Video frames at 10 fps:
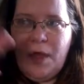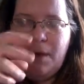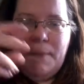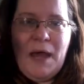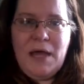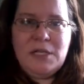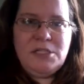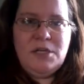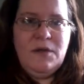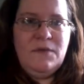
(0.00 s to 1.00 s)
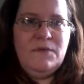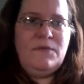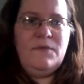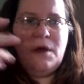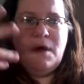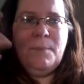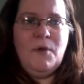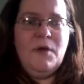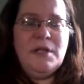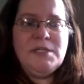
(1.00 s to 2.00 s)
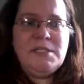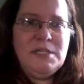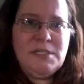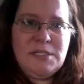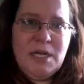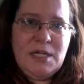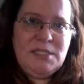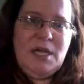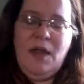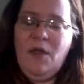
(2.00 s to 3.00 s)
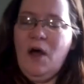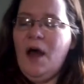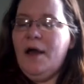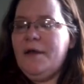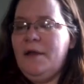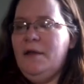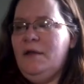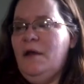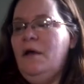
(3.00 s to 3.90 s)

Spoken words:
a package of a couple of incense sticks that I like, and